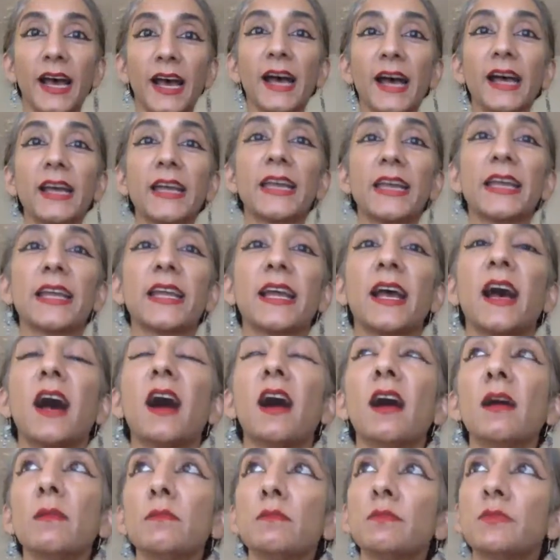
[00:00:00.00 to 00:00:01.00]
Hi.
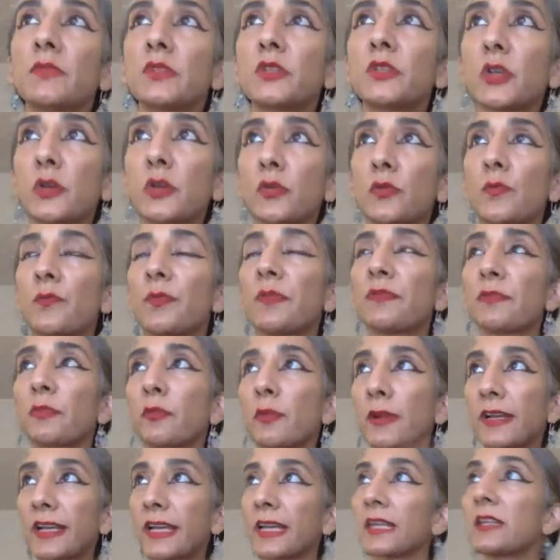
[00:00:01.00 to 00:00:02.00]
Um, so
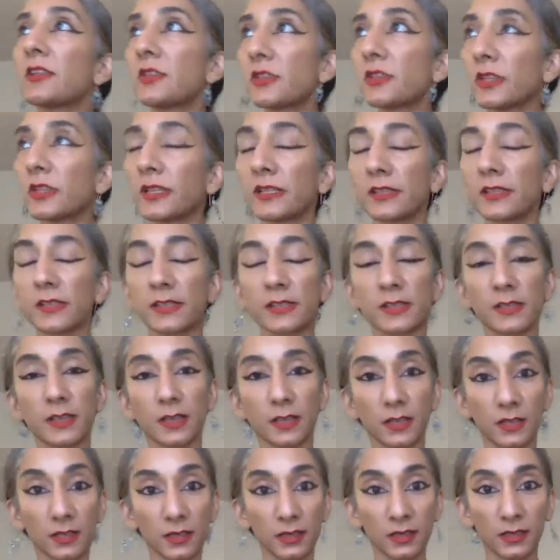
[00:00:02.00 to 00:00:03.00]
before I get into
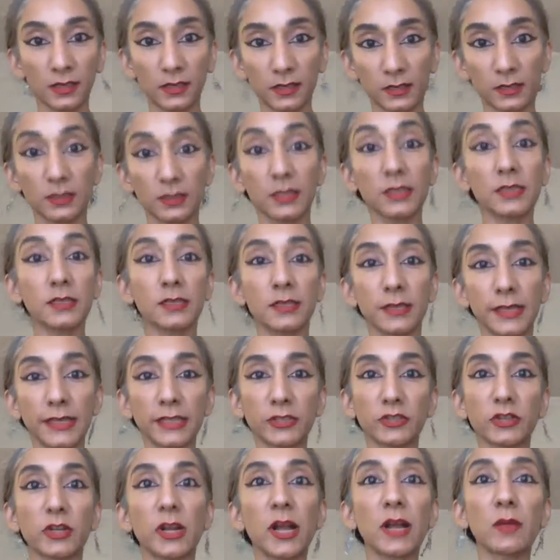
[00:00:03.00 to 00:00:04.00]
this this
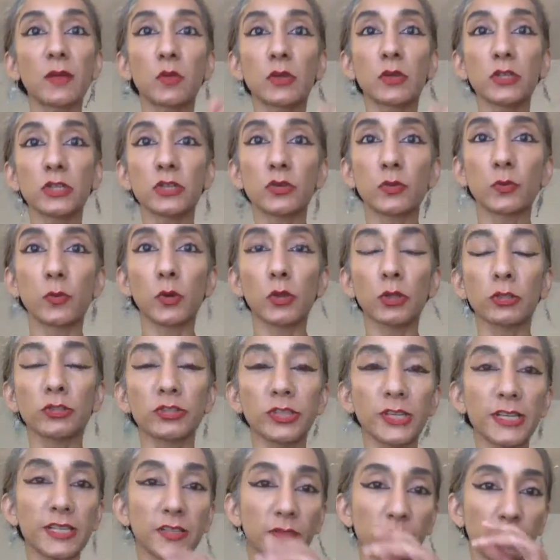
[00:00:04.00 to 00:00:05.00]
lecture, I want to
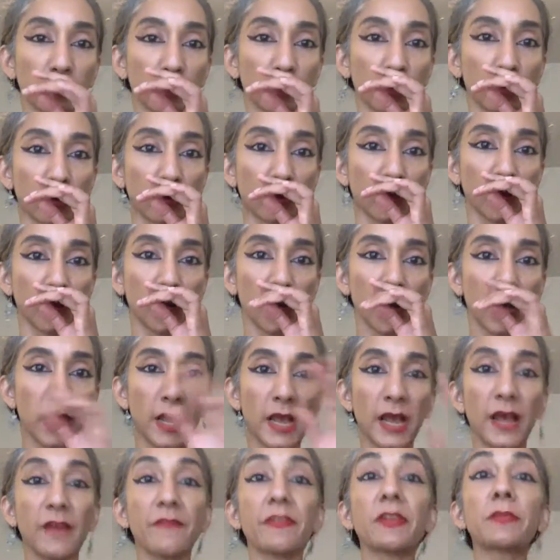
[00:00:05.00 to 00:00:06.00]
apologize for
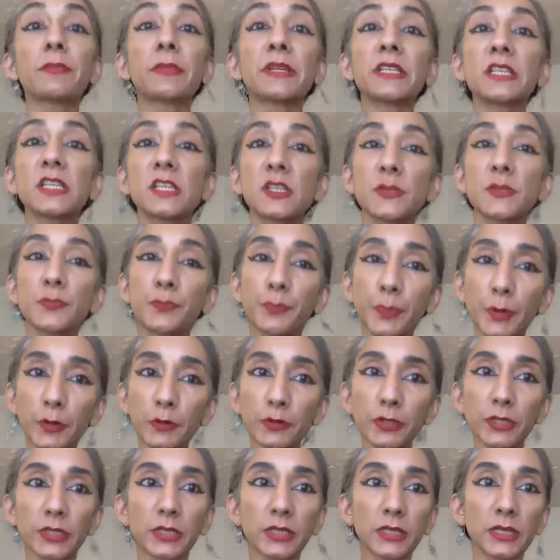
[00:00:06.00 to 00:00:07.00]
having
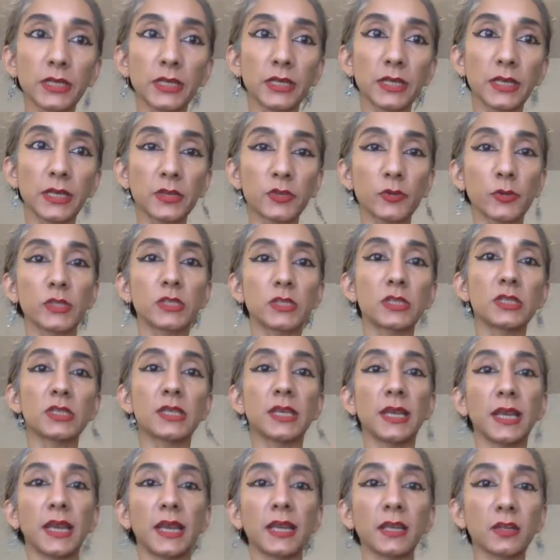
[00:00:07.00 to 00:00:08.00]
misspoken towards
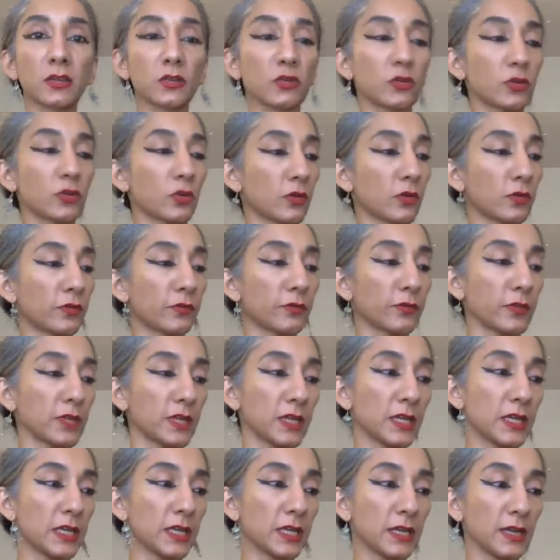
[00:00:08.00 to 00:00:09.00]
the end of
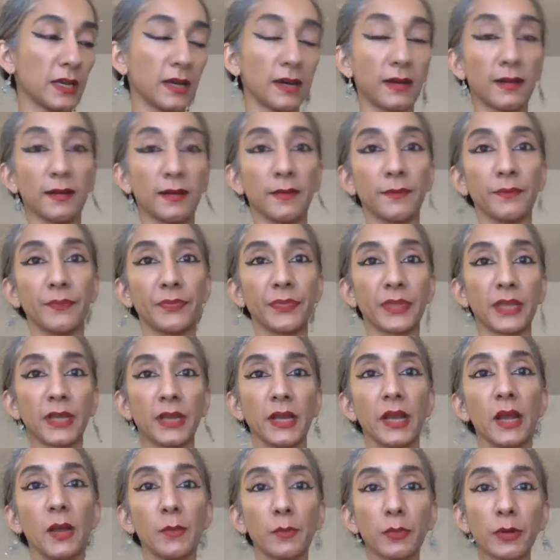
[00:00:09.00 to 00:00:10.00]
the um,
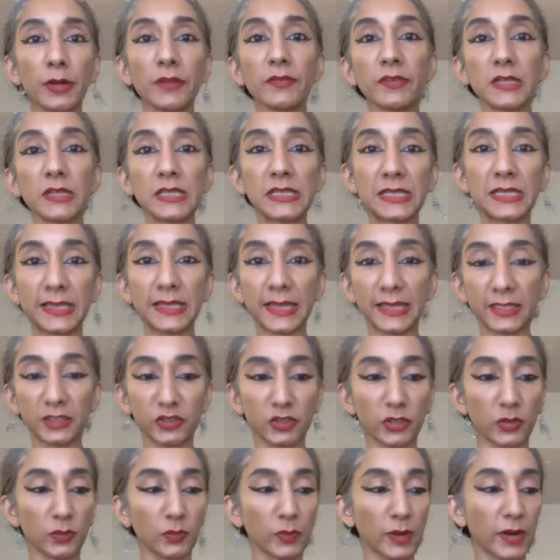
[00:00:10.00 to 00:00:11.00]
previous
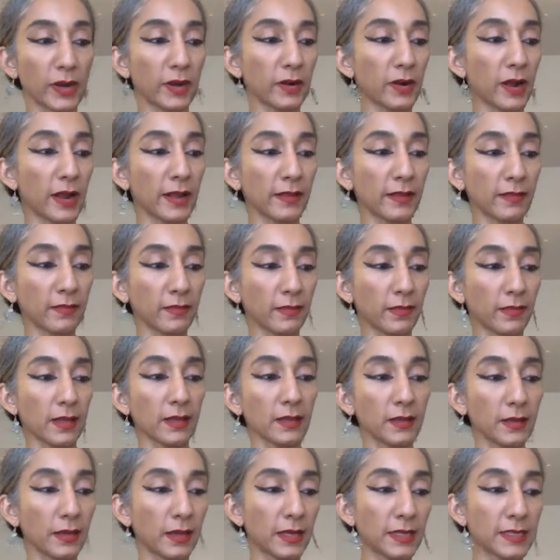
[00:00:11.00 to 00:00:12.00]
lecture, where I
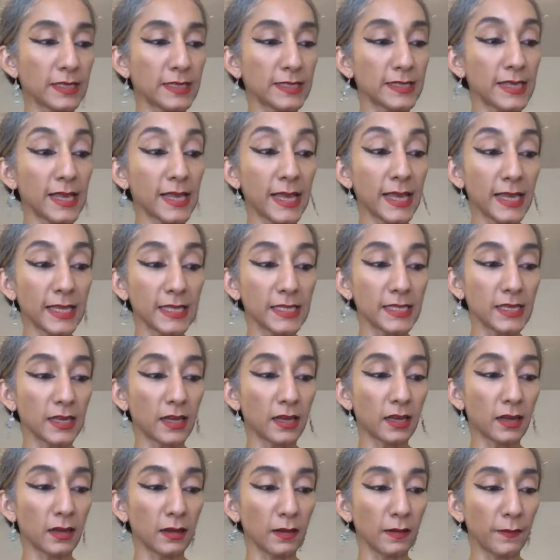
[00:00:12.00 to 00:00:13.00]
think I said
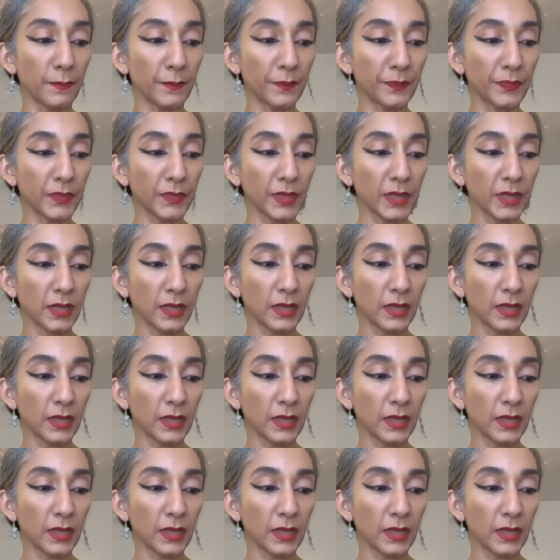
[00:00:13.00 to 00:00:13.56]
um,